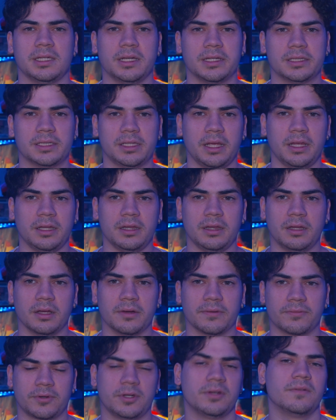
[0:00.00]

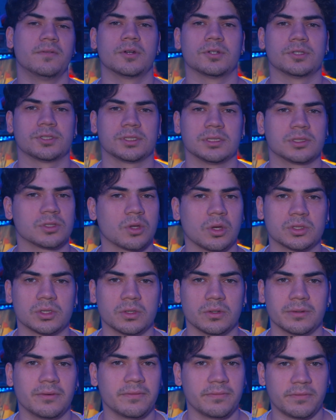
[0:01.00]
the free version is
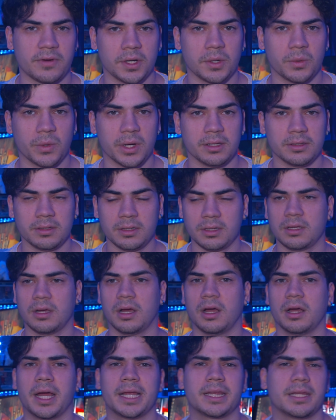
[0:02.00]
also very well.
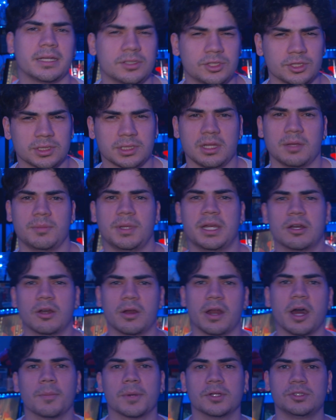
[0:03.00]
I think it's just limited
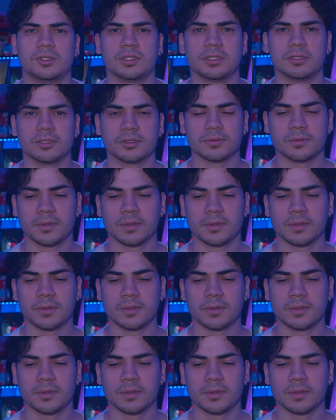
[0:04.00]
on how much you can do.